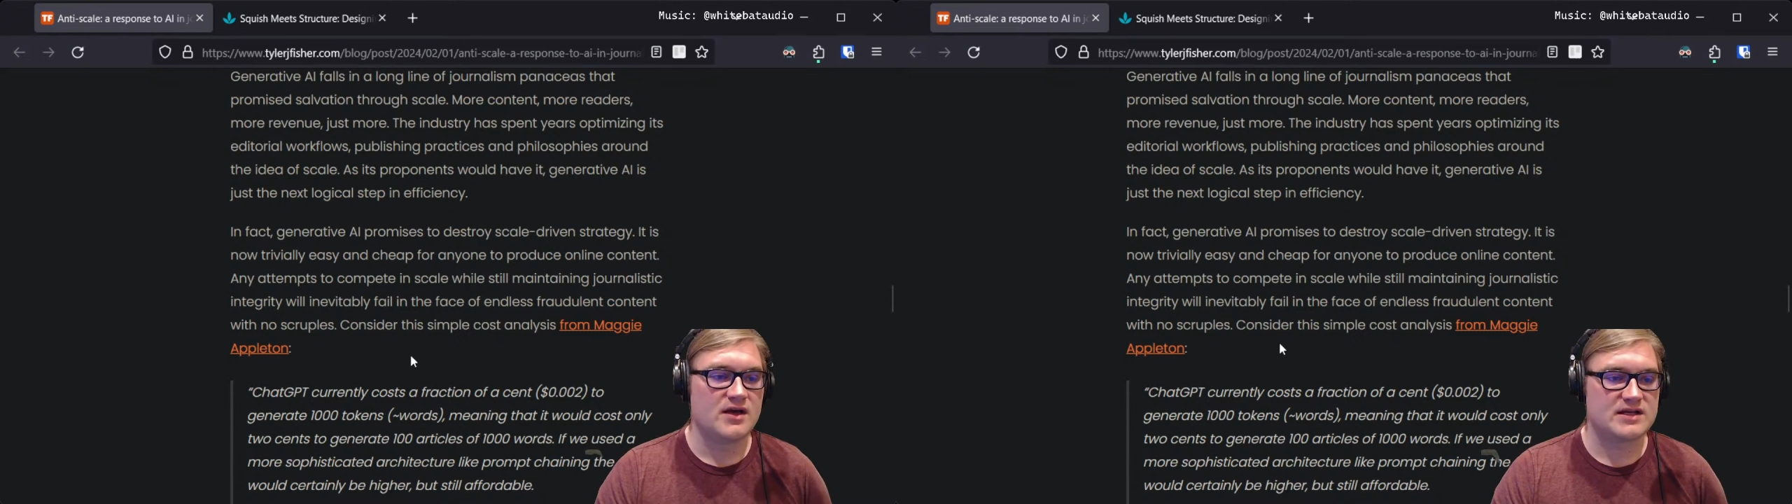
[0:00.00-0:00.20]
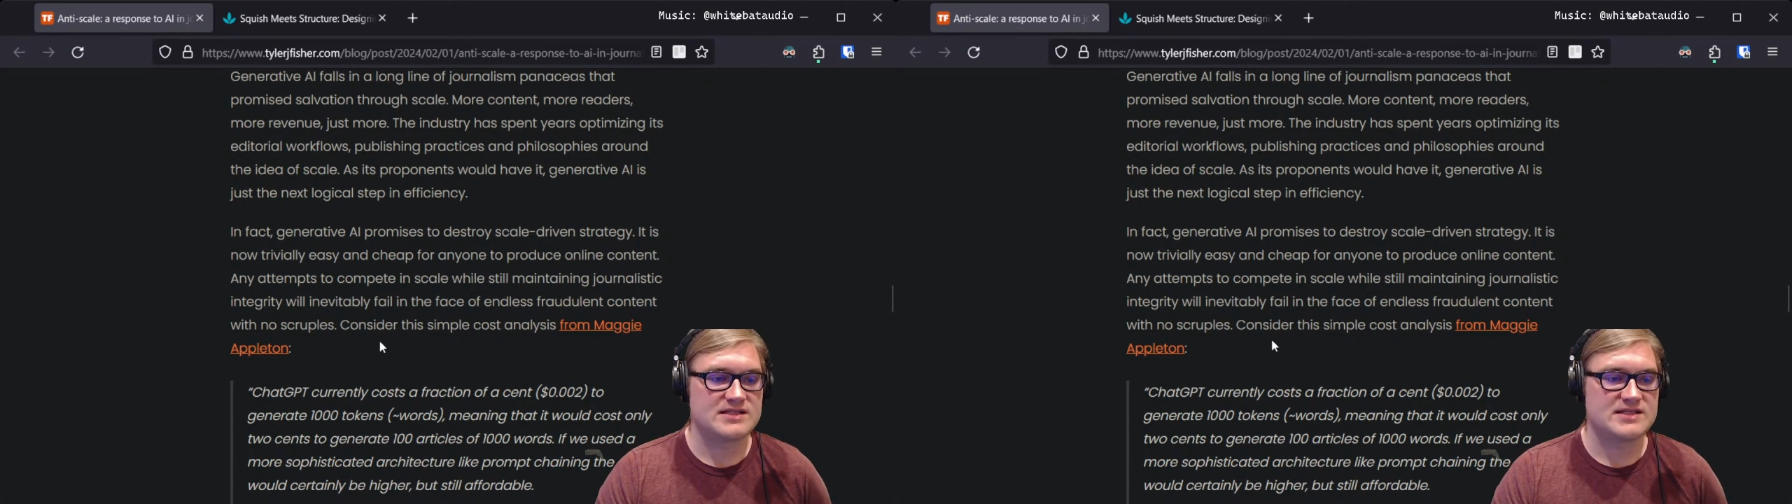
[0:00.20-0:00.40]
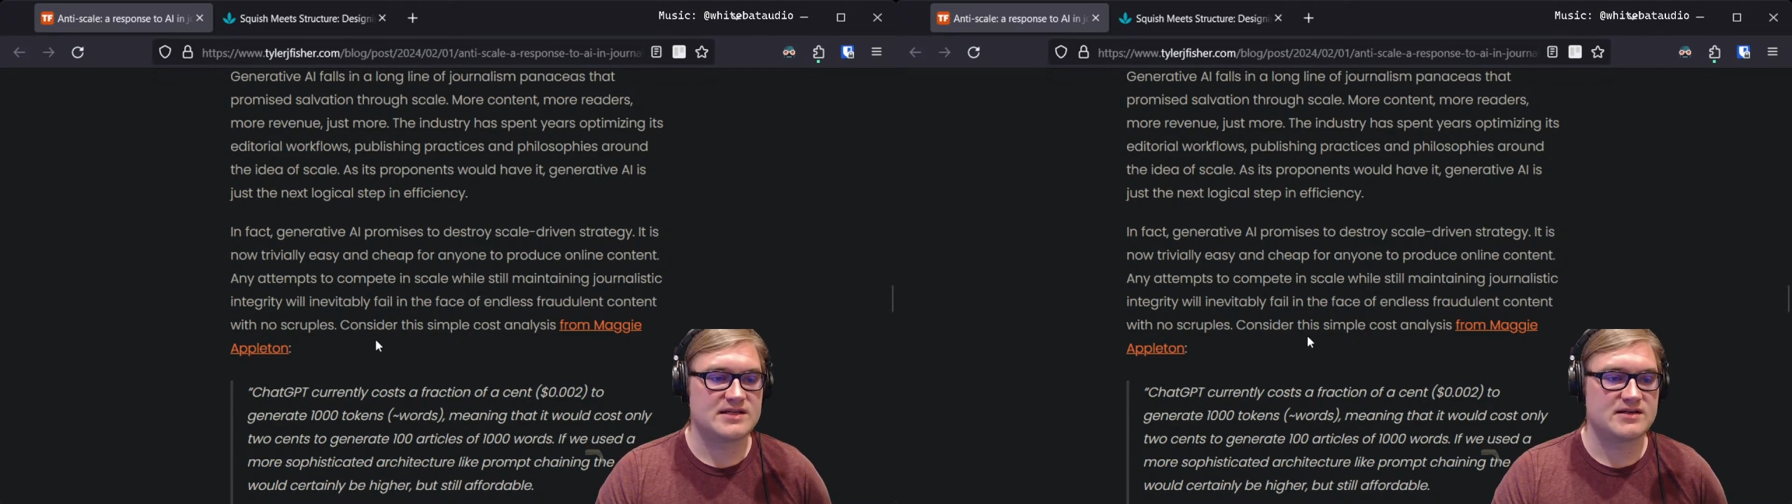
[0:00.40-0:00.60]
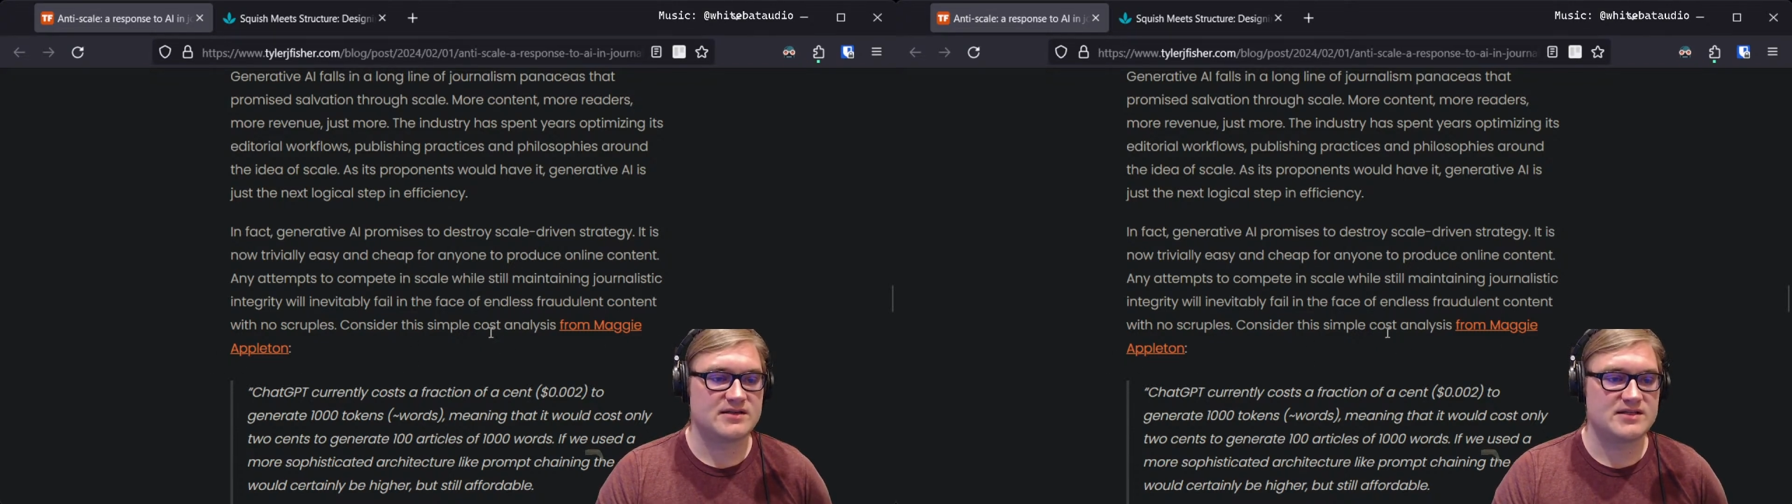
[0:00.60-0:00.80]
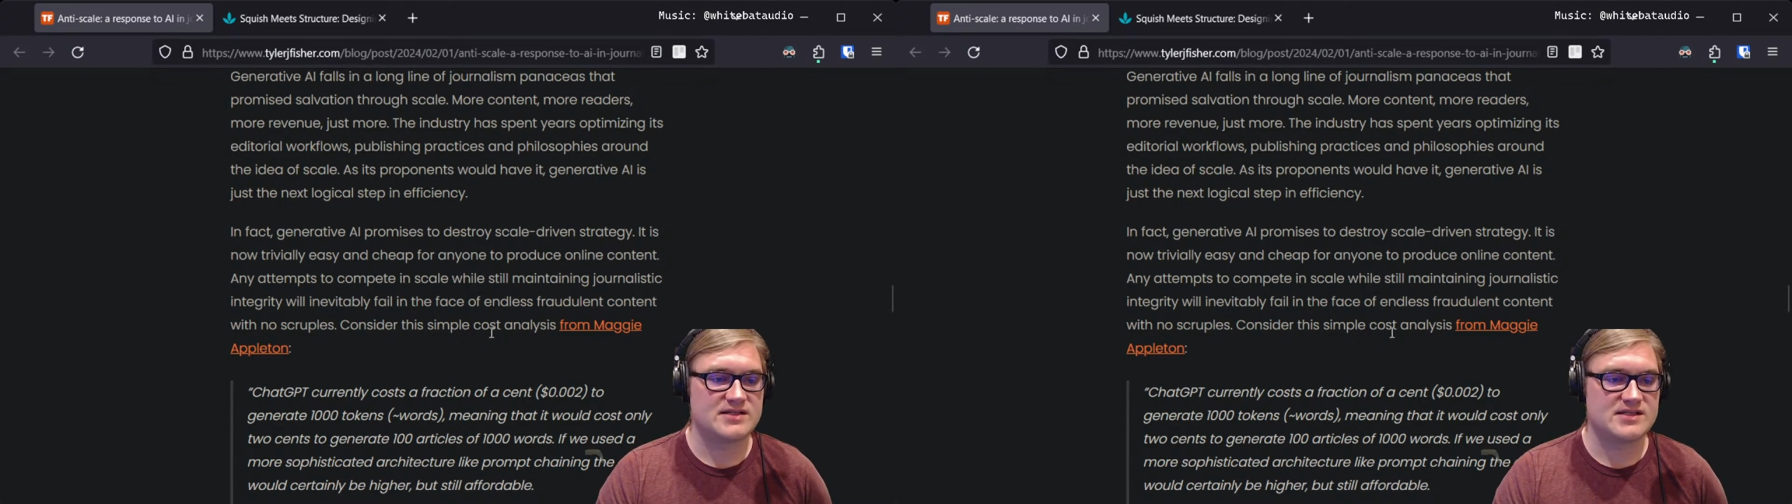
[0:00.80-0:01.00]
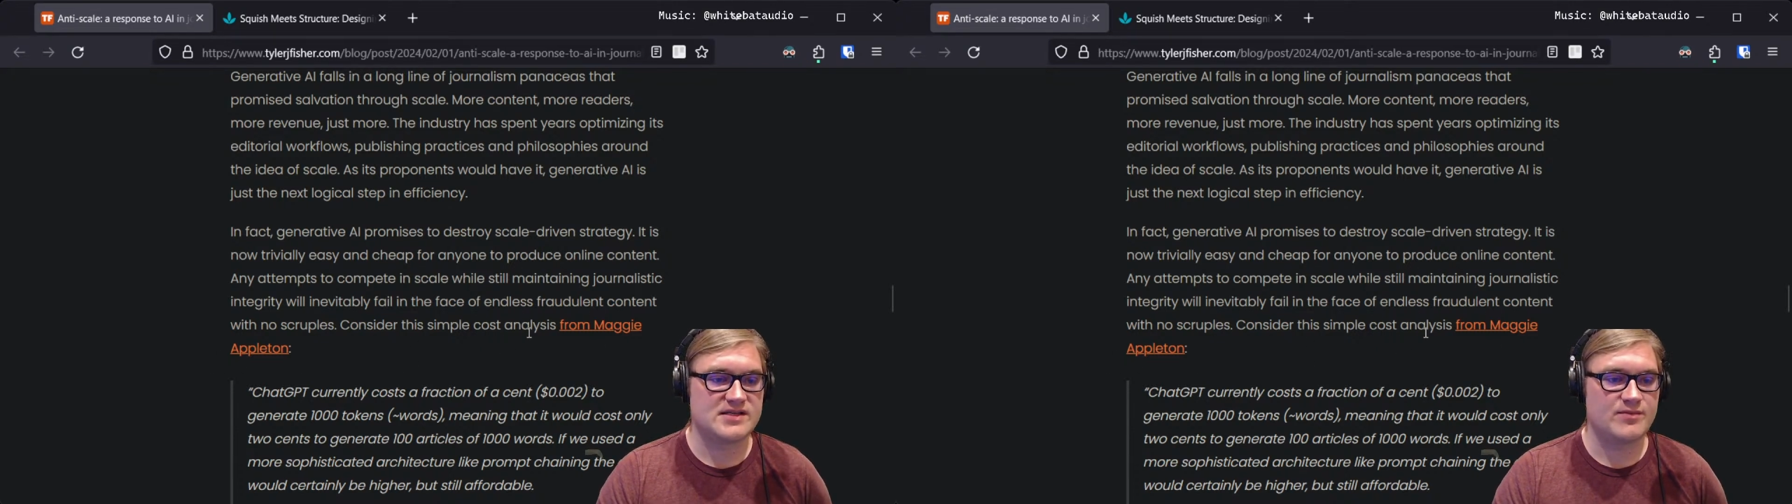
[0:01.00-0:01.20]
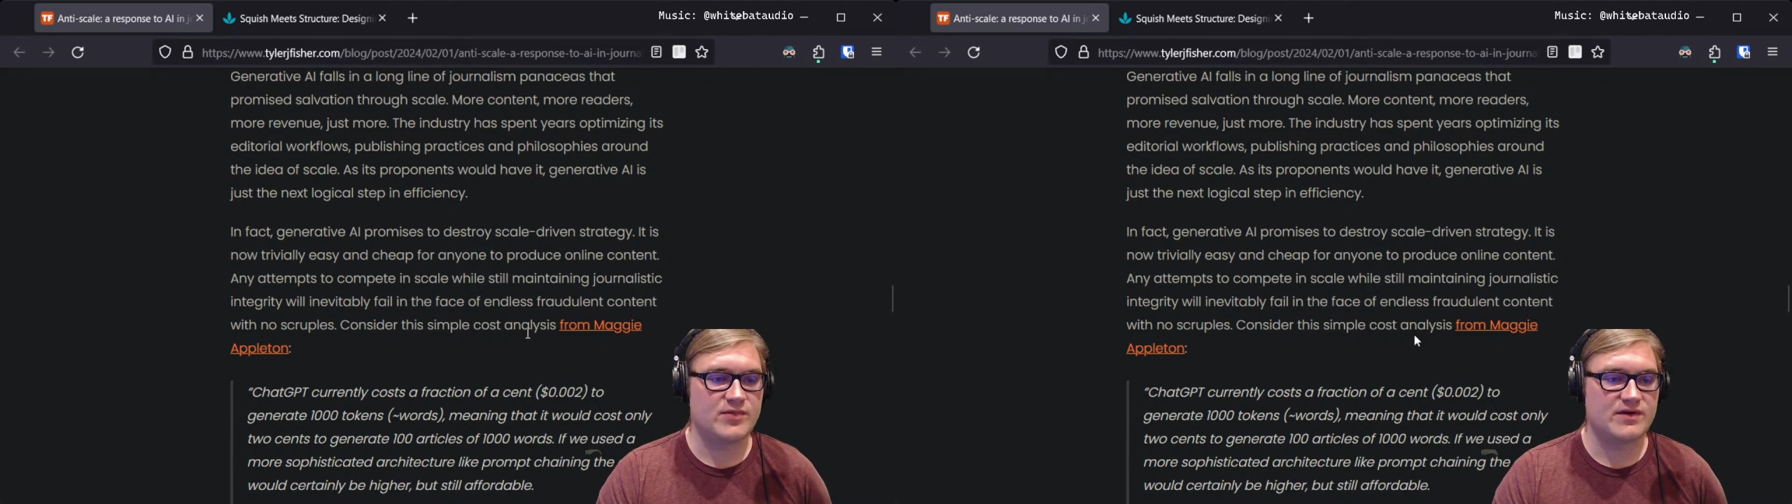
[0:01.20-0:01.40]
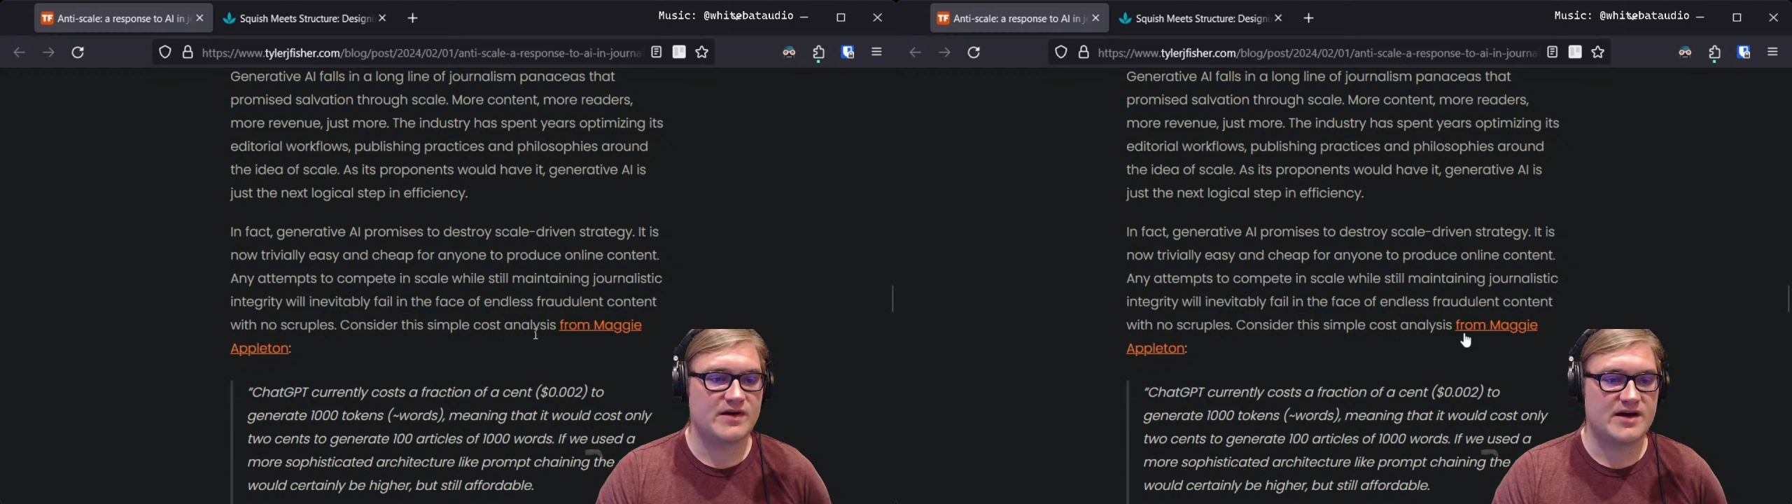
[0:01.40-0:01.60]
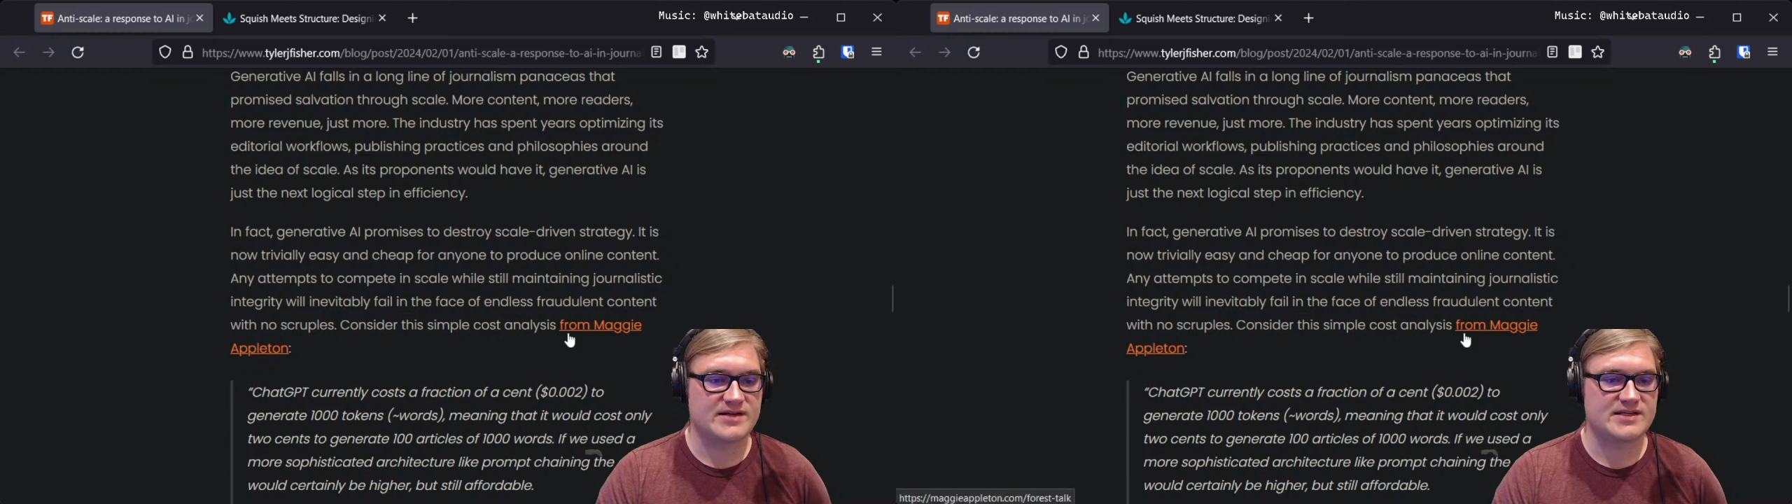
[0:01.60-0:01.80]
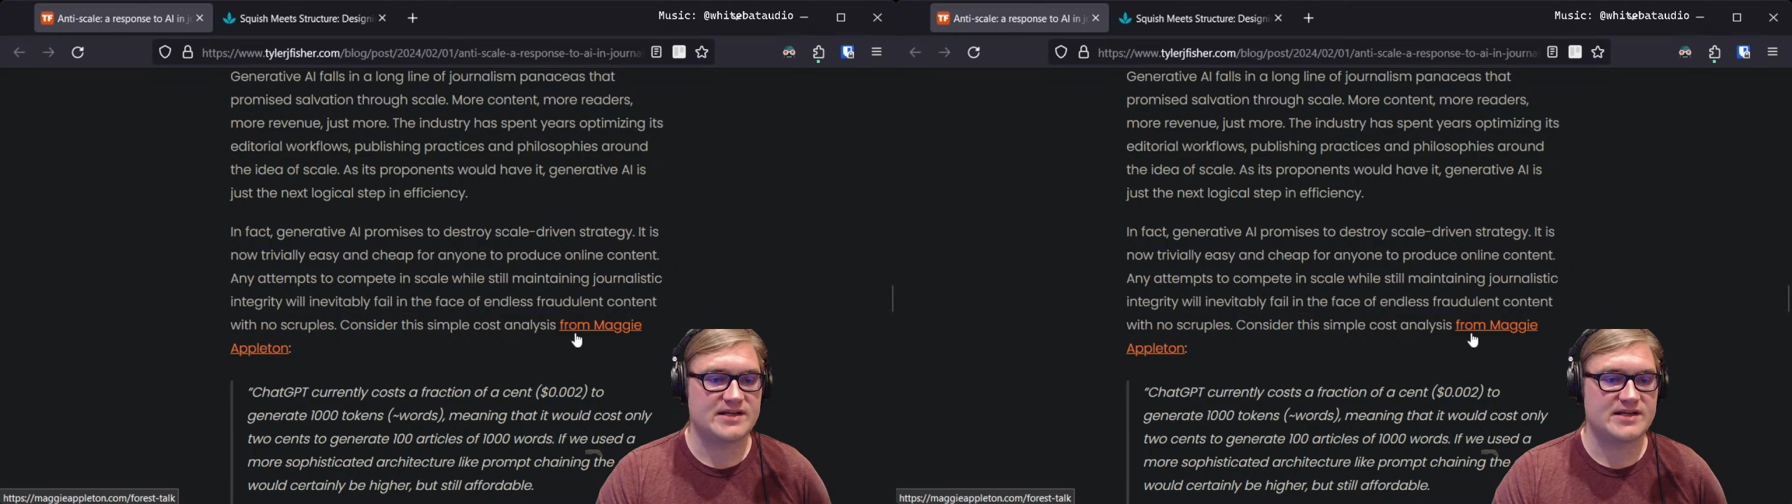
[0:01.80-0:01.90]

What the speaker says: Consider this simple cost